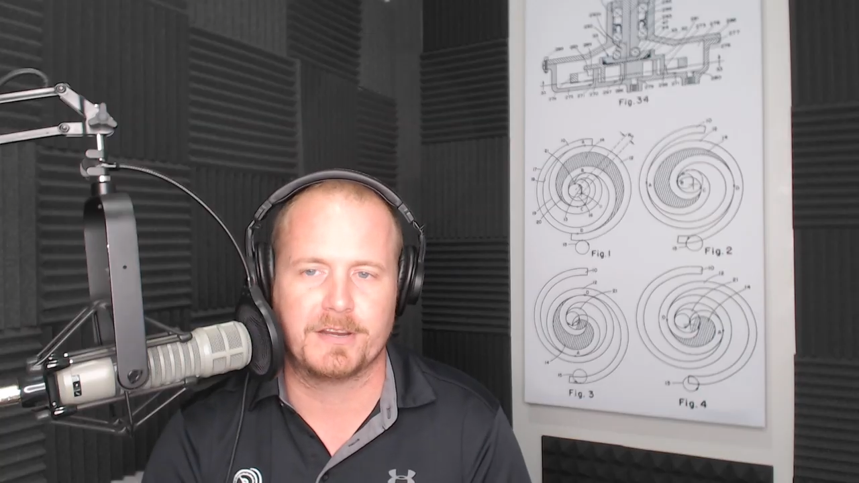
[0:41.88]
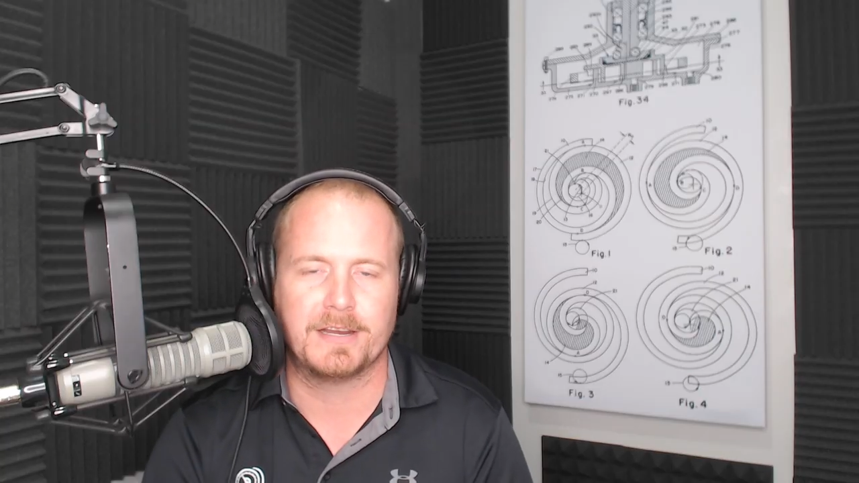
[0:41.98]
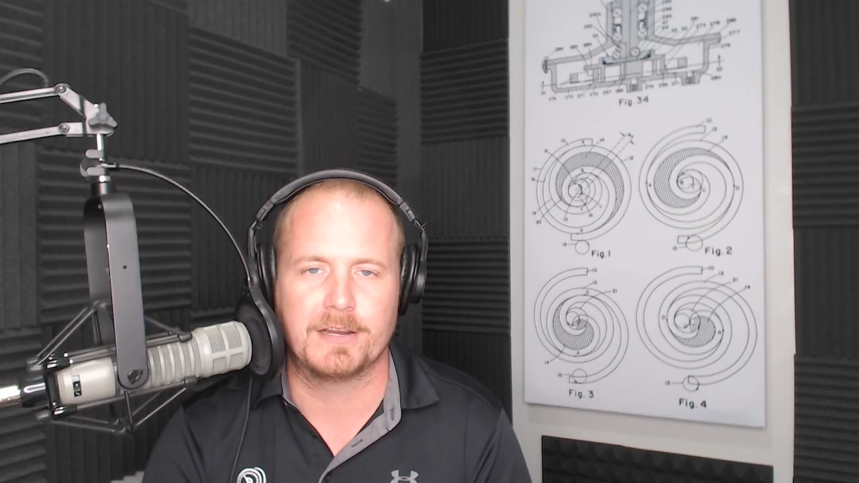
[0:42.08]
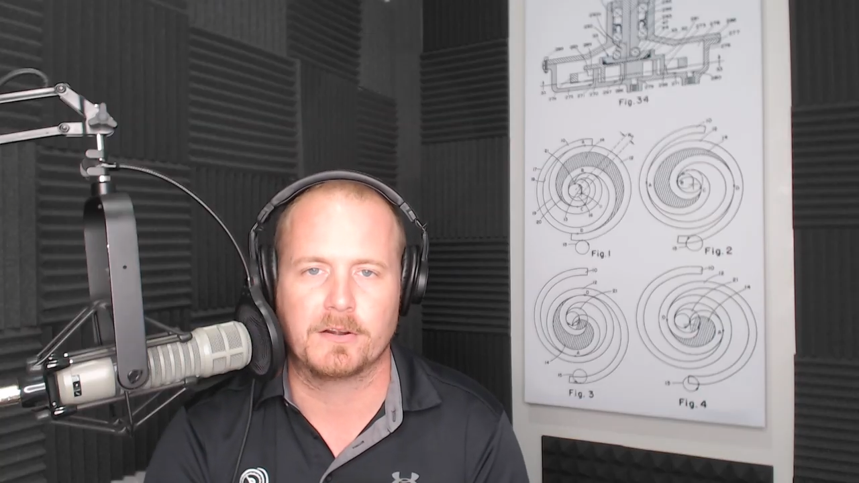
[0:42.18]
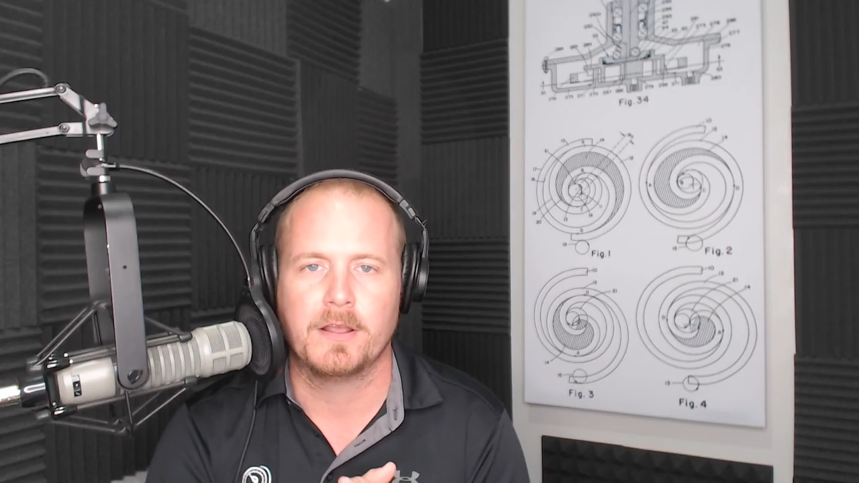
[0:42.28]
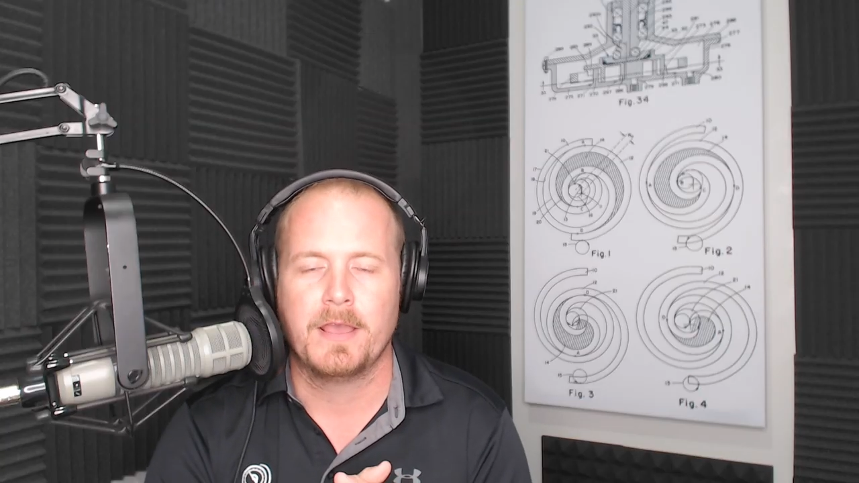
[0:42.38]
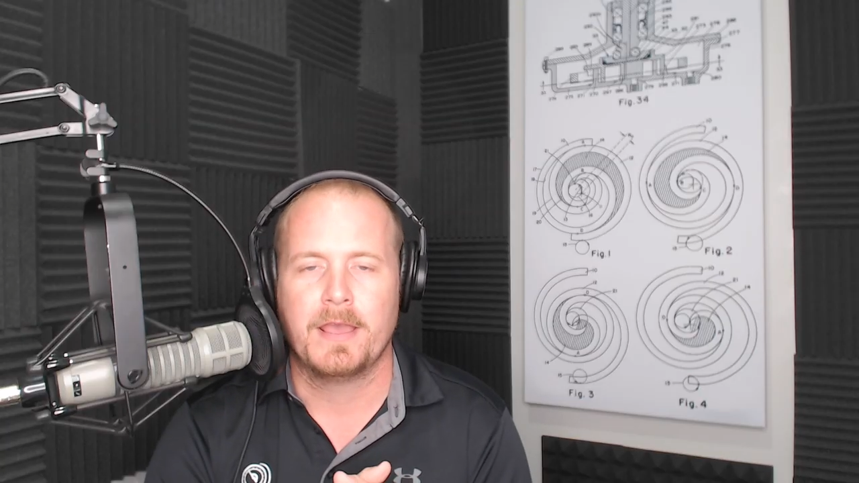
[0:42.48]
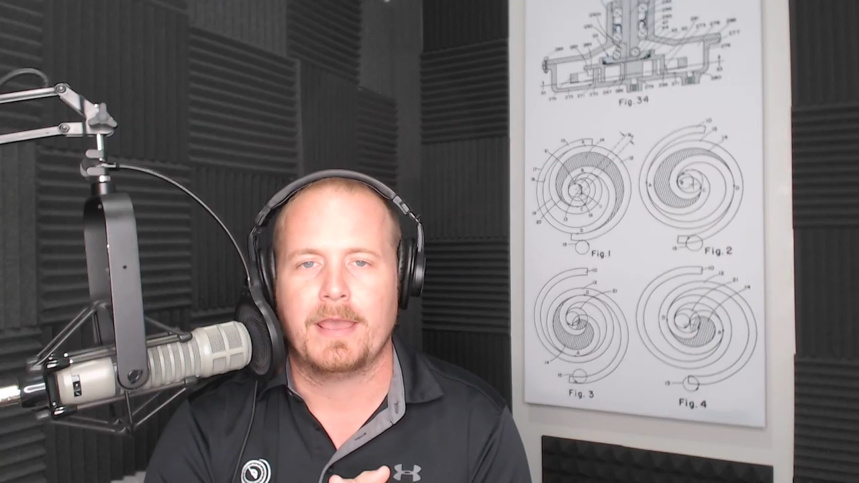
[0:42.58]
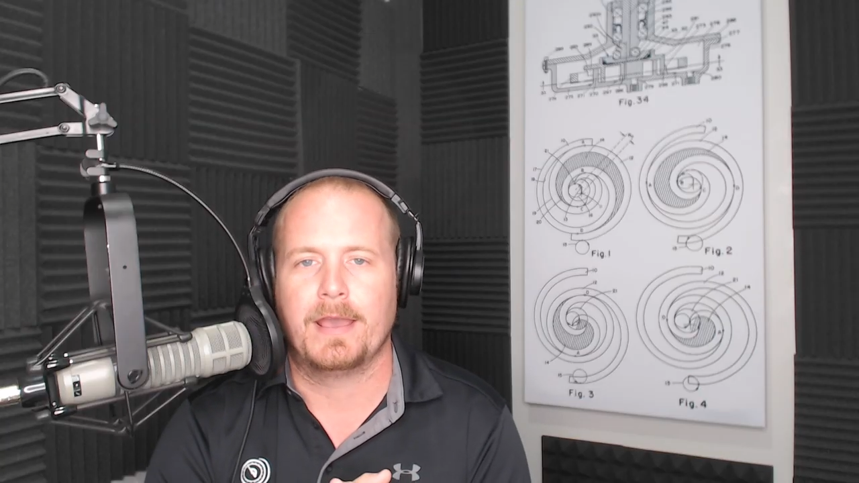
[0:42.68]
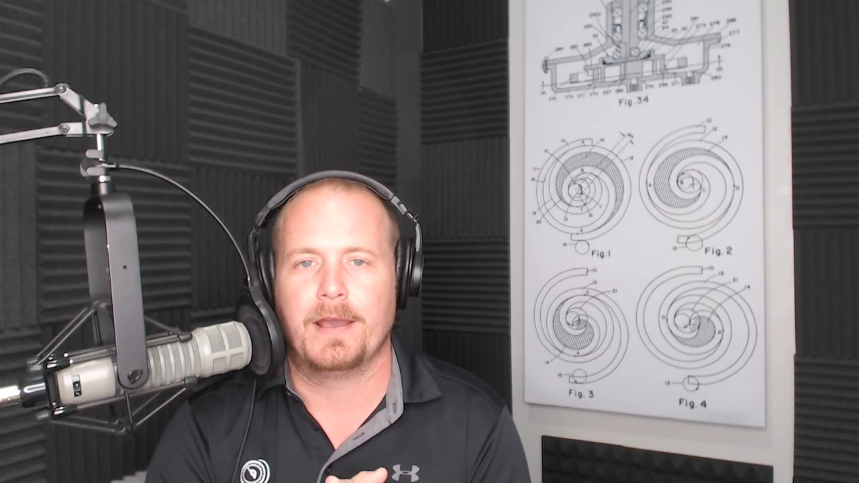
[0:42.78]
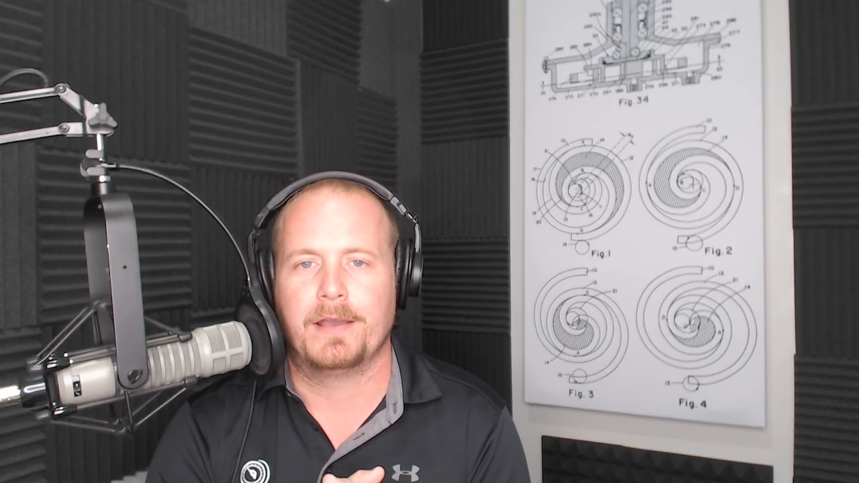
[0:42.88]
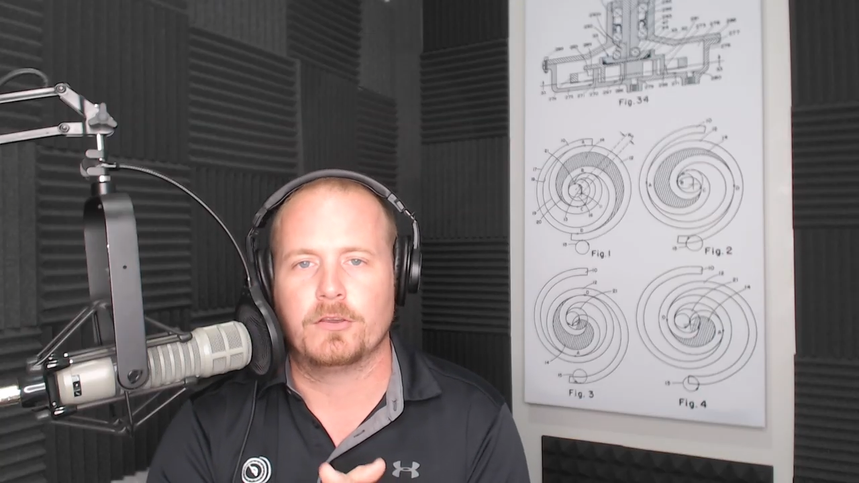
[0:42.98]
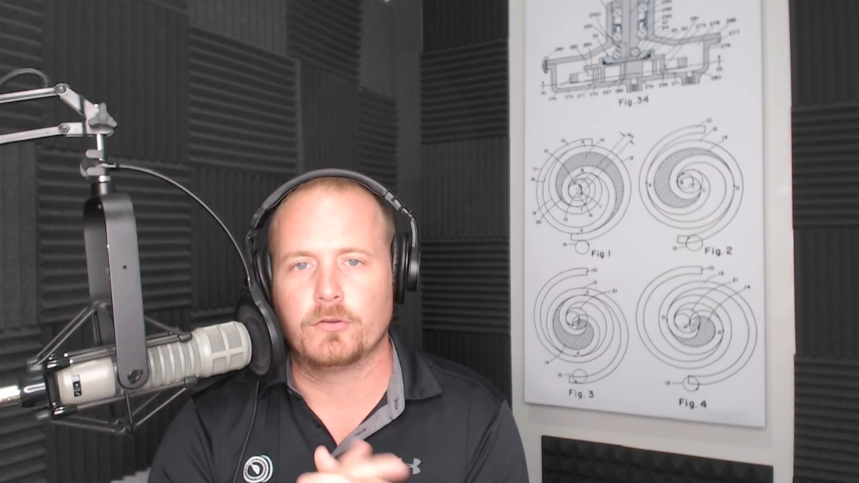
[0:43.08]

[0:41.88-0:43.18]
here. Uh, you